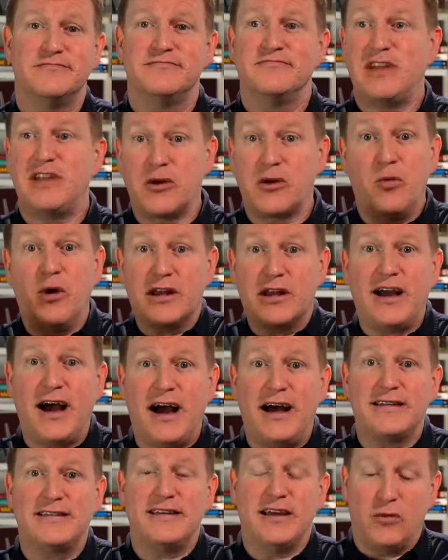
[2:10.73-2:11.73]
Like what
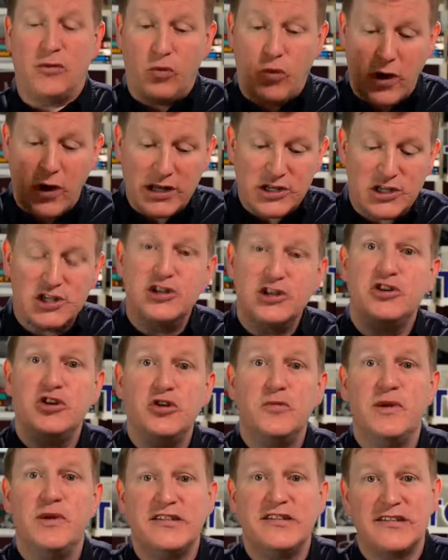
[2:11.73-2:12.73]
content, what should you
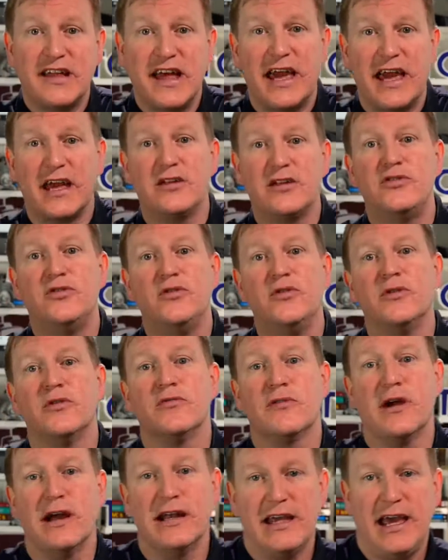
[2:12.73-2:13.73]
be saying to the
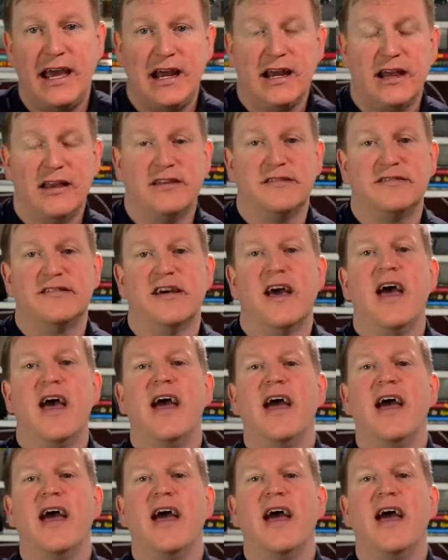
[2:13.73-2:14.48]
right candidates?